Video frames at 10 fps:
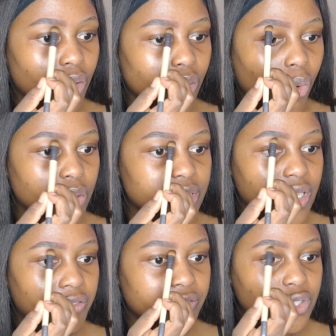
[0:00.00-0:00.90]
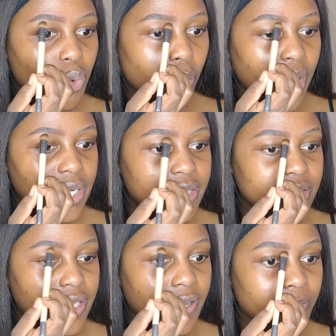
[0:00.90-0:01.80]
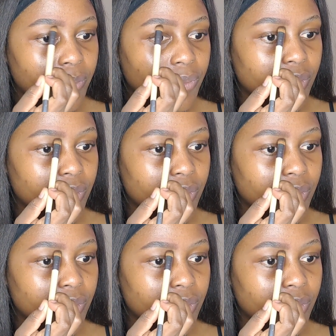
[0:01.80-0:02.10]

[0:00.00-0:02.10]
because if it's quality,